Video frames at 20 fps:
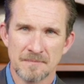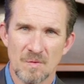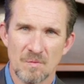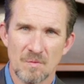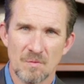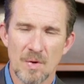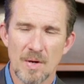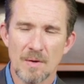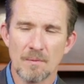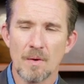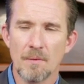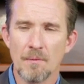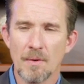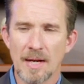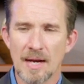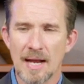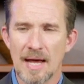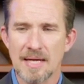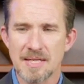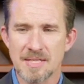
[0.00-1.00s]
Friend, we
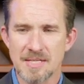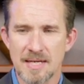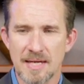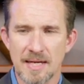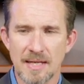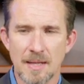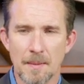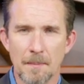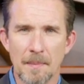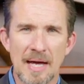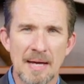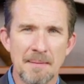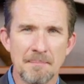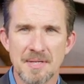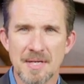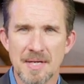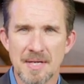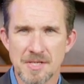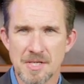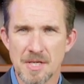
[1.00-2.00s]
realize then that
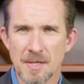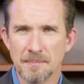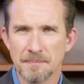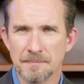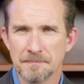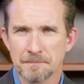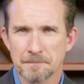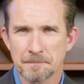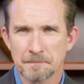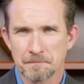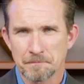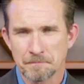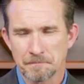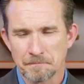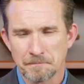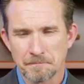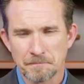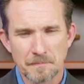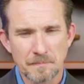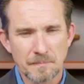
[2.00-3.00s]
baptism
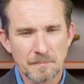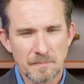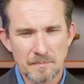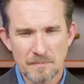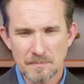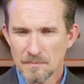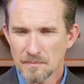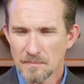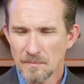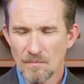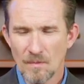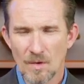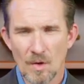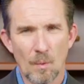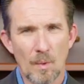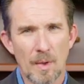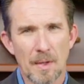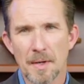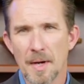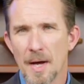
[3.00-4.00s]

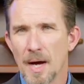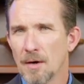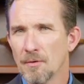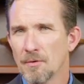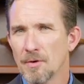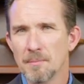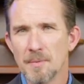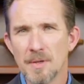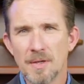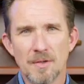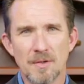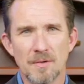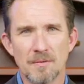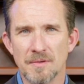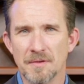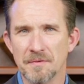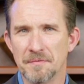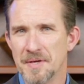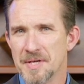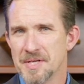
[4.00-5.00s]
will not remove
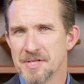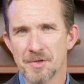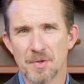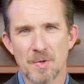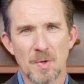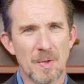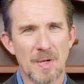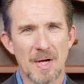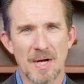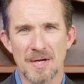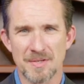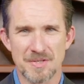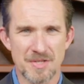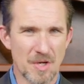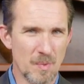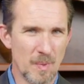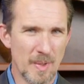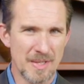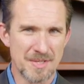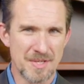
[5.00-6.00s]
the physical
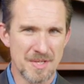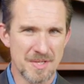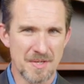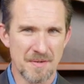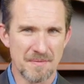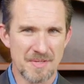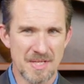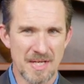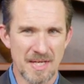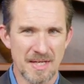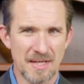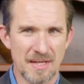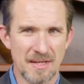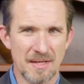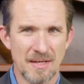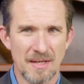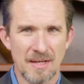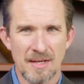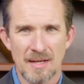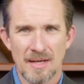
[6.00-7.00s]
consequences of sin.
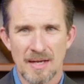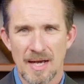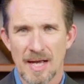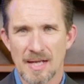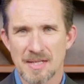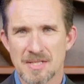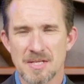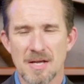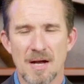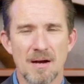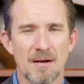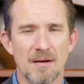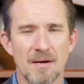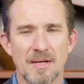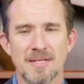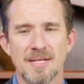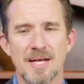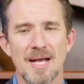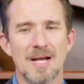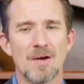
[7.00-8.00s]
It's not going to
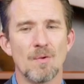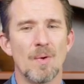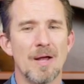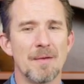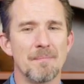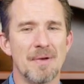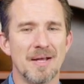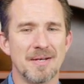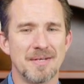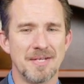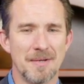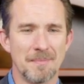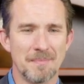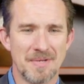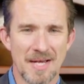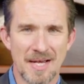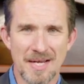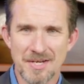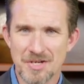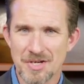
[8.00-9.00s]
take away my
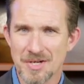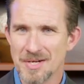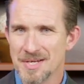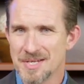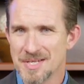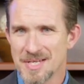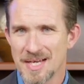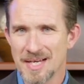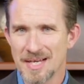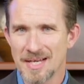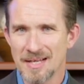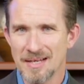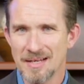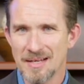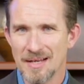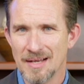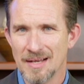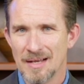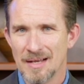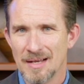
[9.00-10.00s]
temptation to sin.
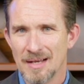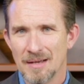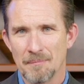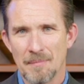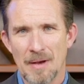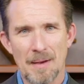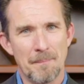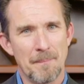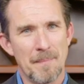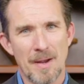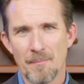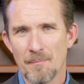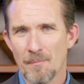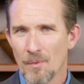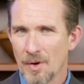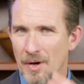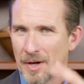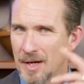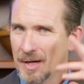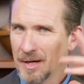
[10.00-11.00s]
My
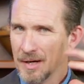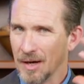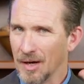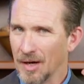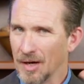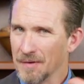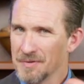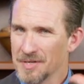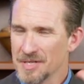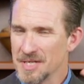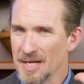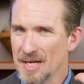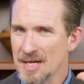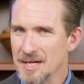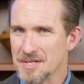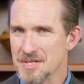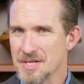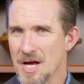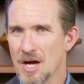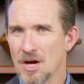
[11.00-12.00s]
memory of sin
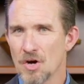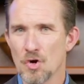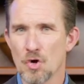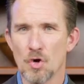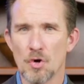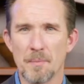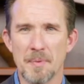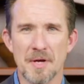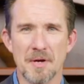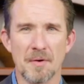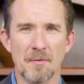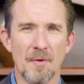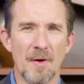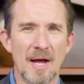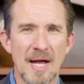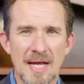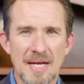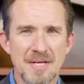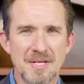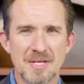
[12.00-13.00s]
is not going to be
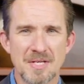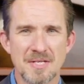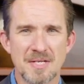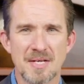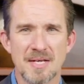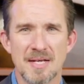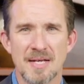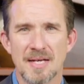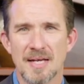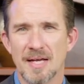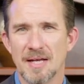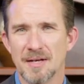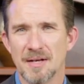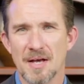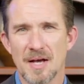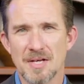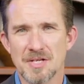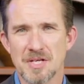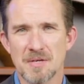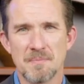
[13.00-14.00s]
erased. It
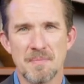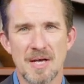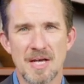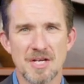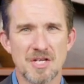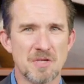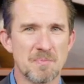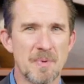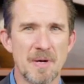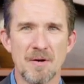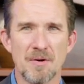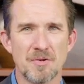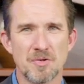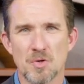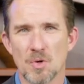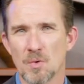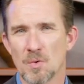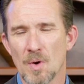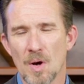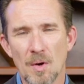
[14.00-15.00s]
doesn't make
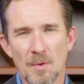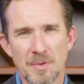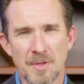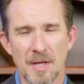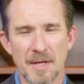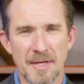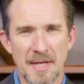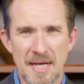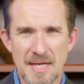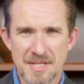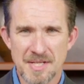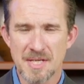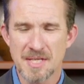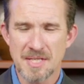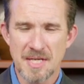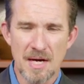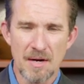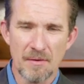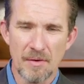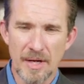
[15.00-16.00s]
spiritual growth
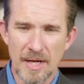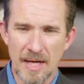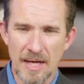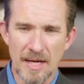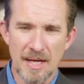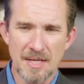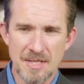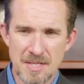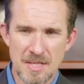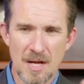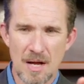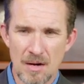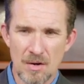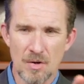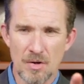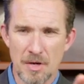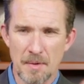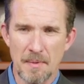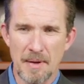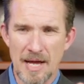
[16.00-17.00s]
unnecessary, and it's not
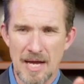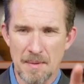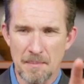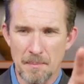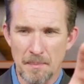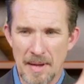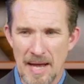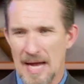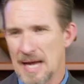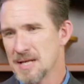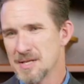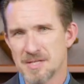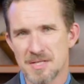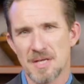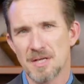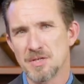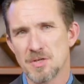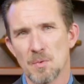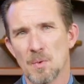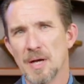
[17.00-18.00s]
going to make bad
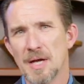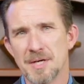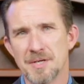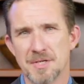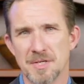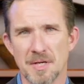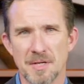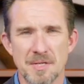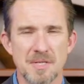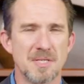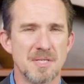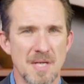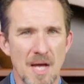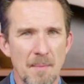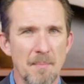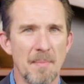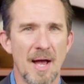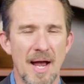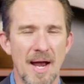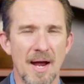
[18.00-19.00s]
situations
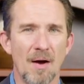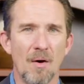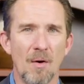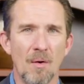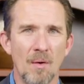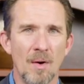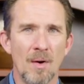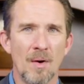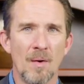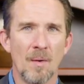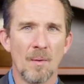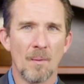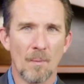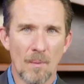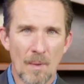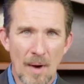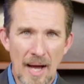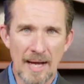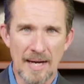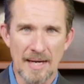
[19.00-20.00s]
somehow
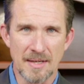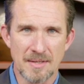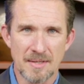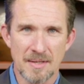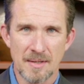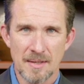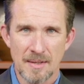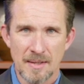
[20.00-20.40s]
right.